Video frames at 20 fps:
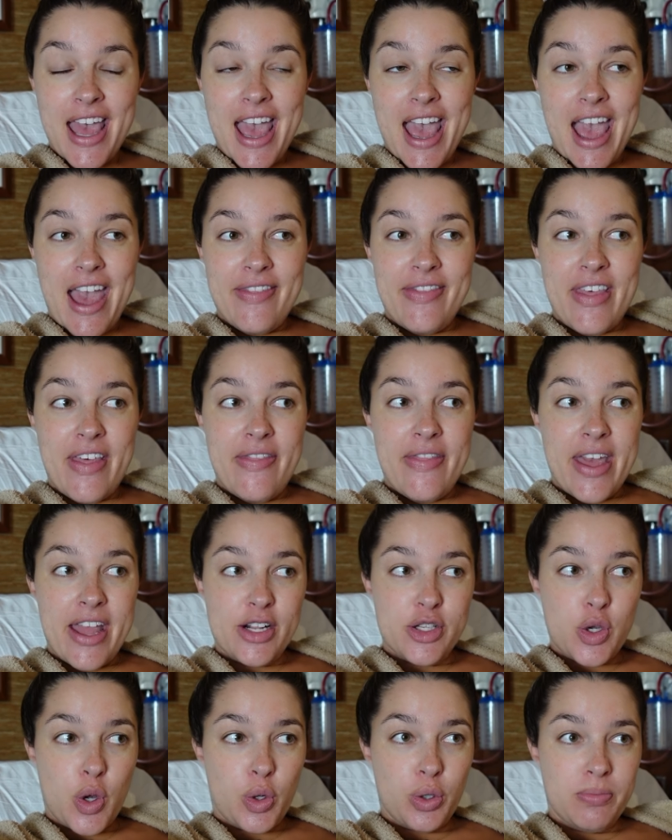And then they
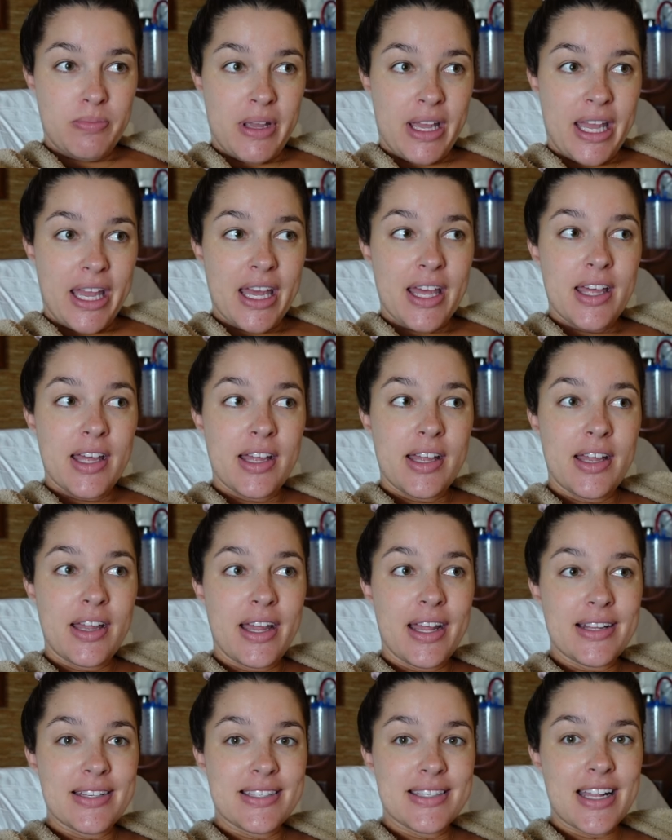told me
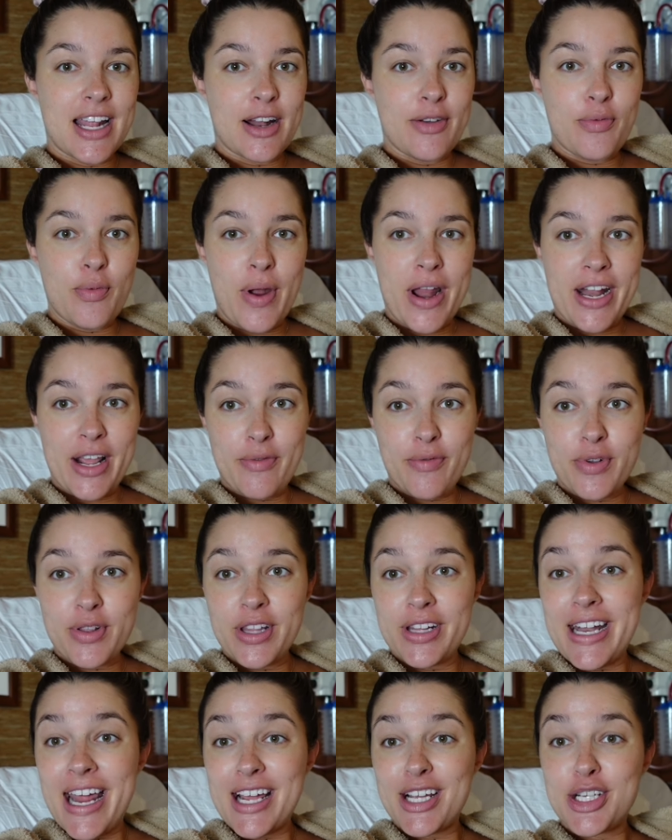instead of waiting for
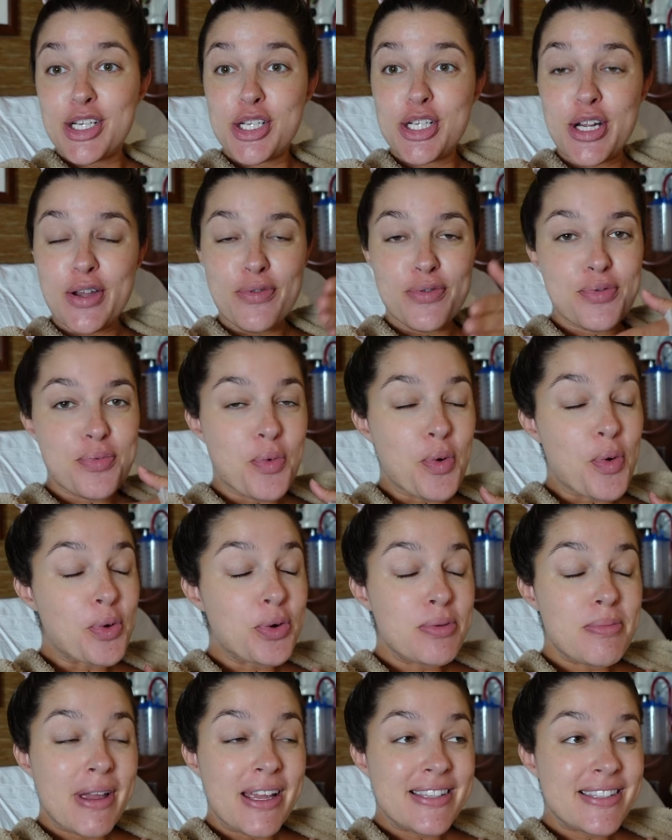the next shift roll
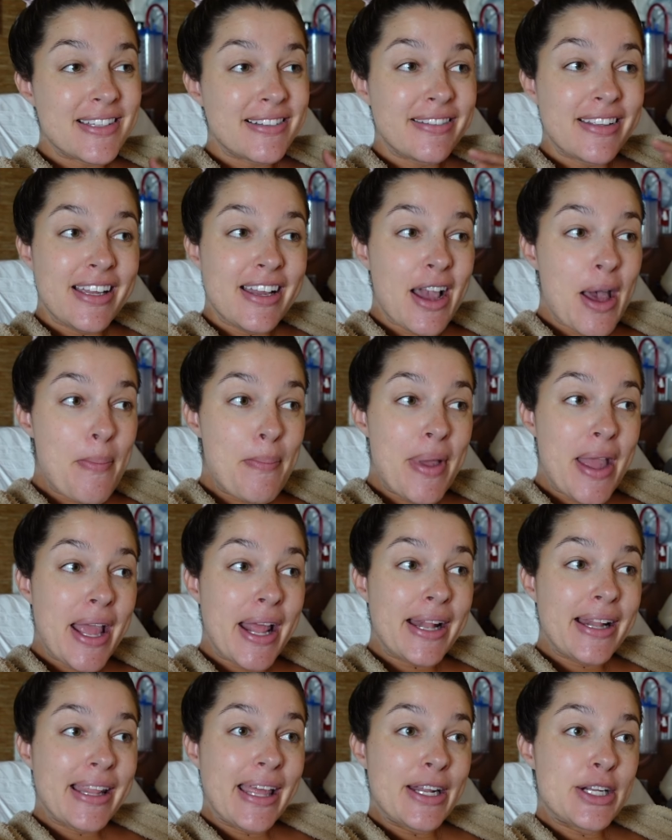to basically come
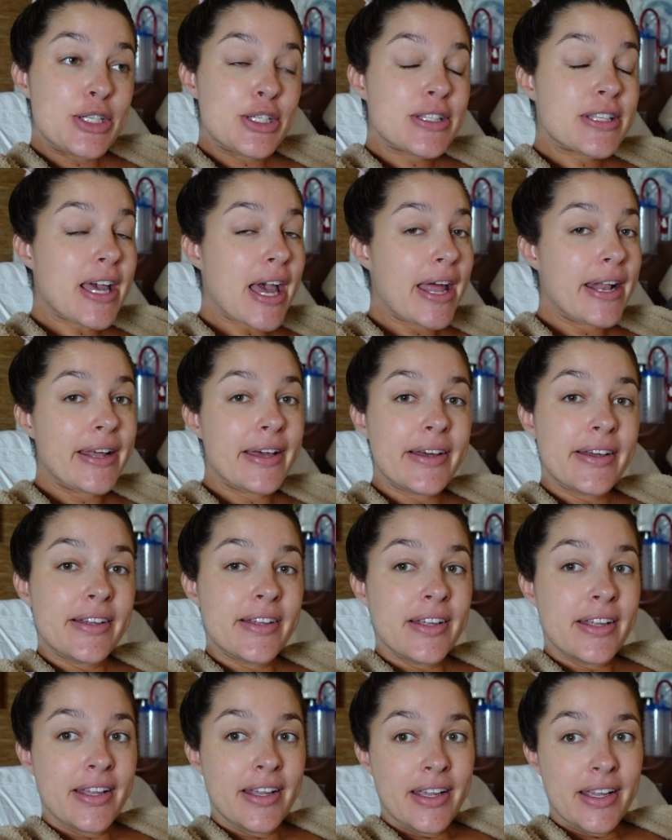in, let's just kind of
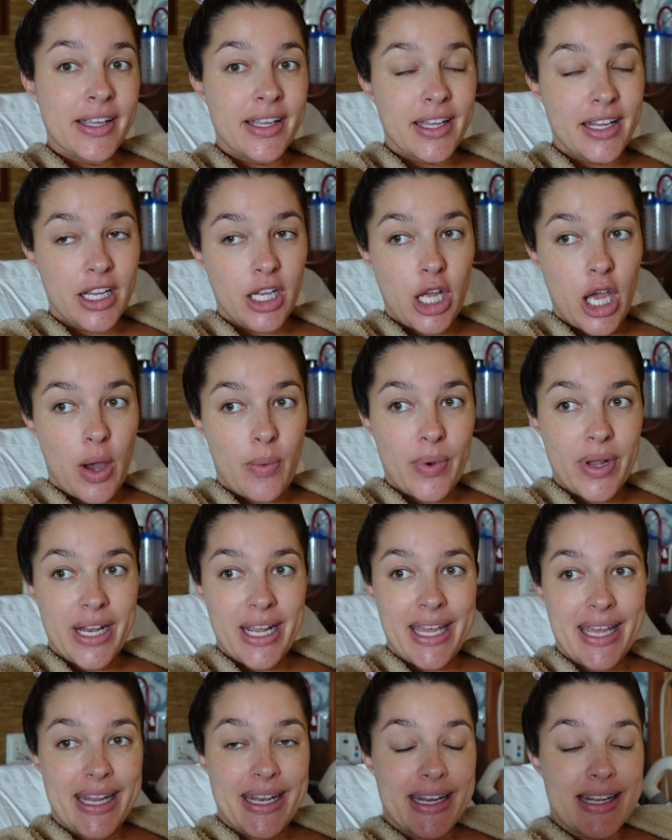get it going
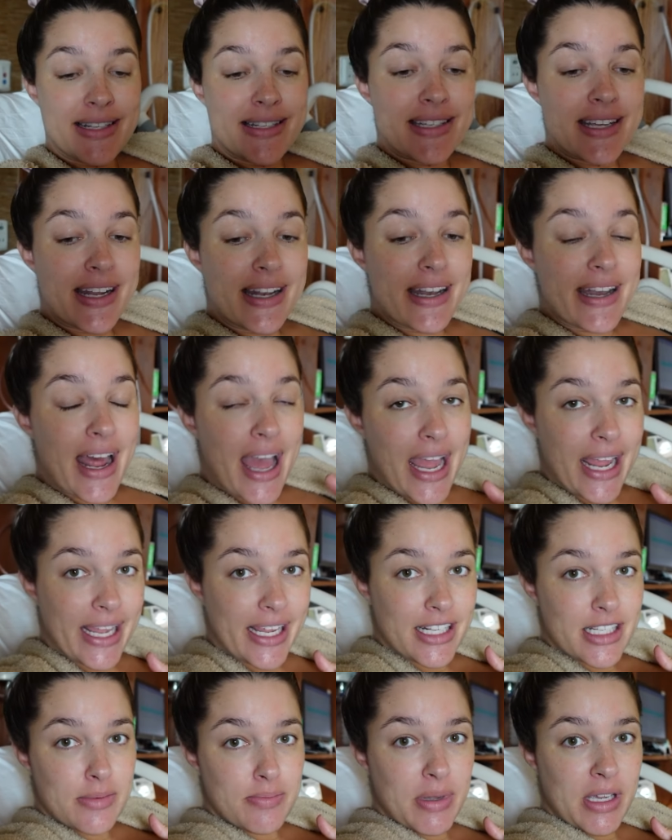in
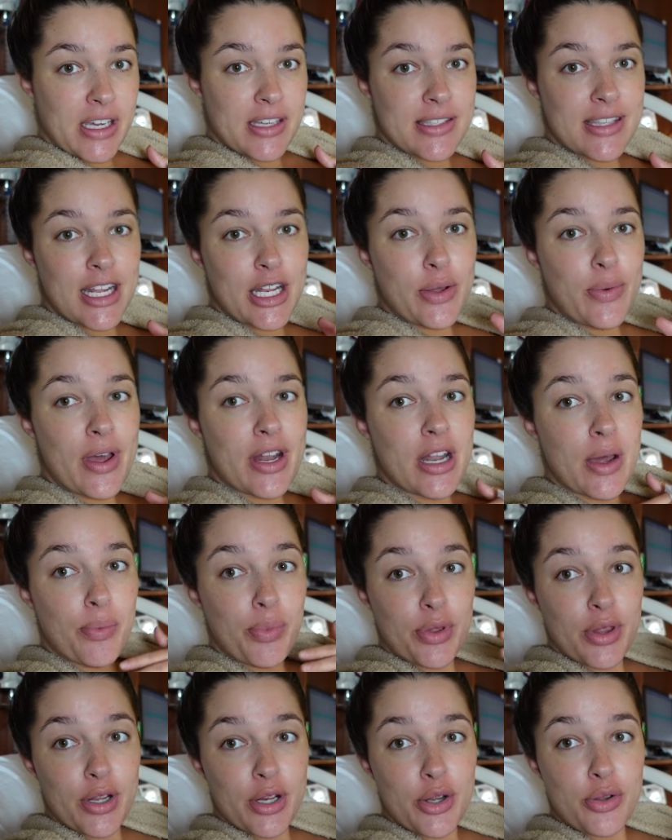tonight because then you end up
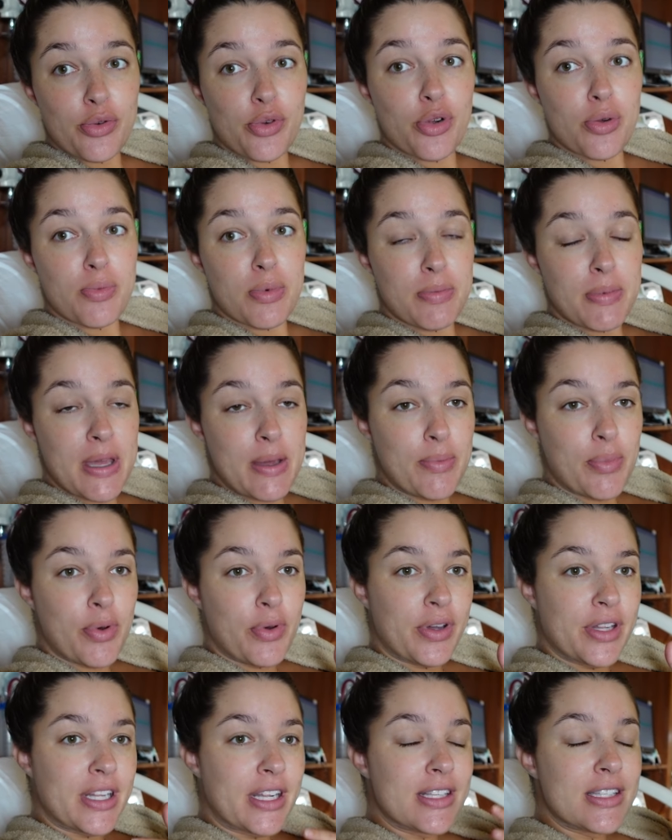with a new group of
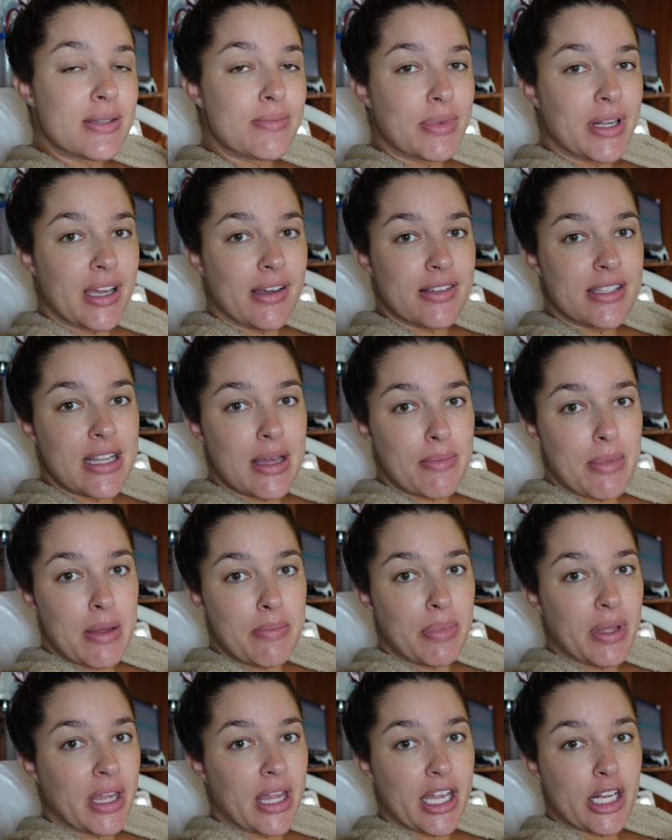people and then somebody else that
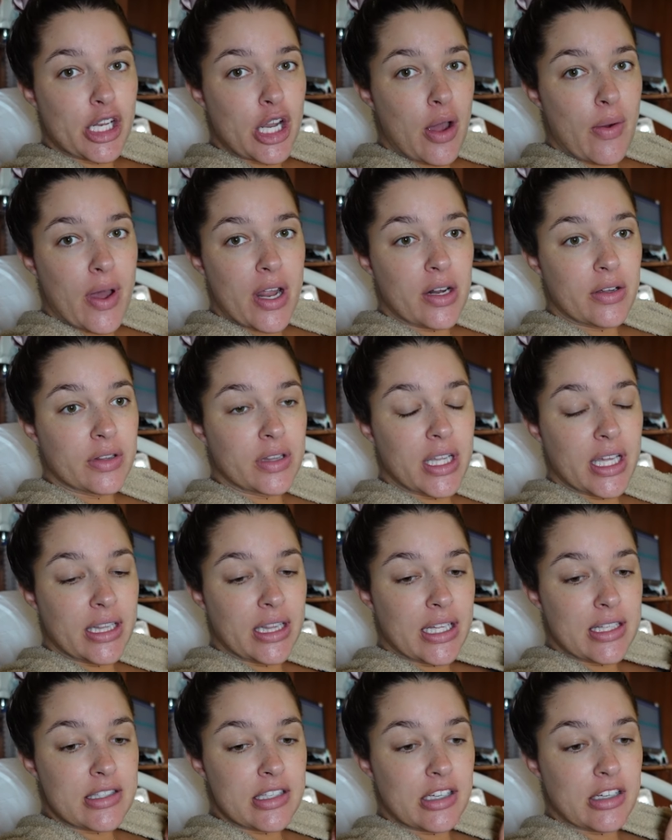might be like, no, I don't think
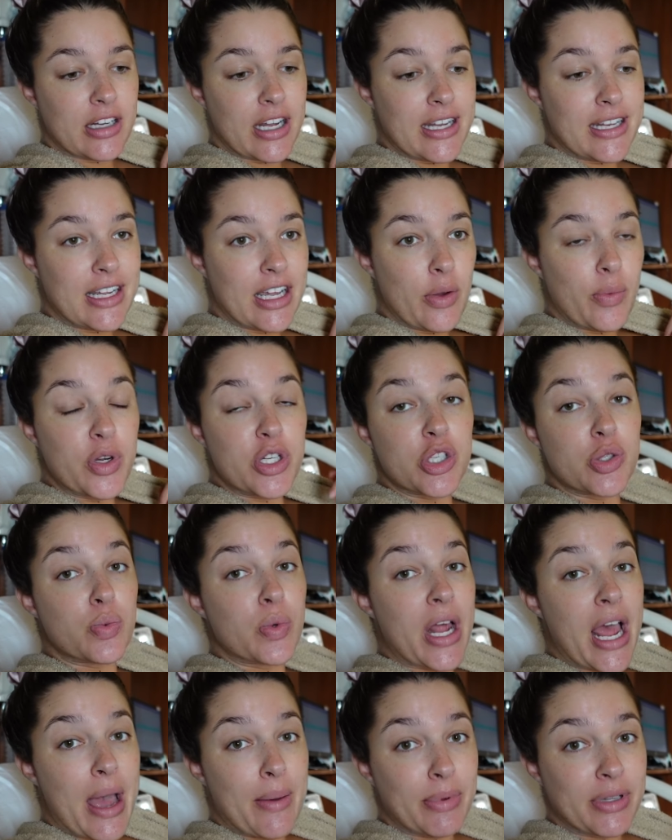that's a good idea, which is
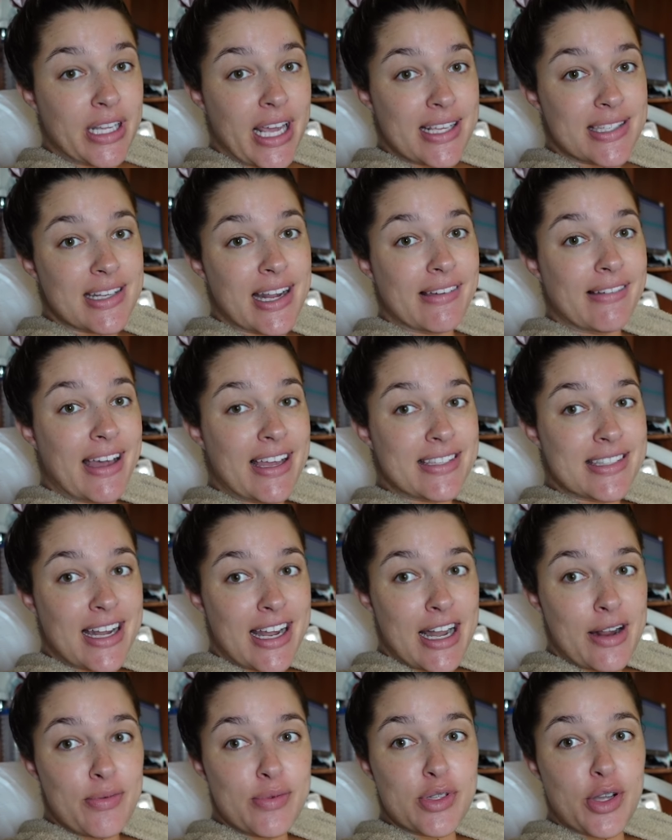what happened last night. Last
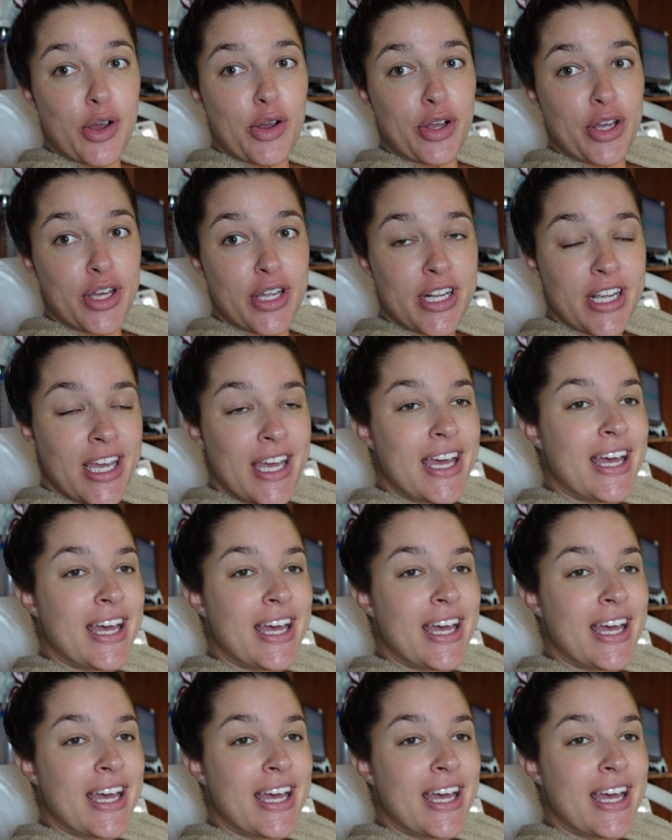night it was all good.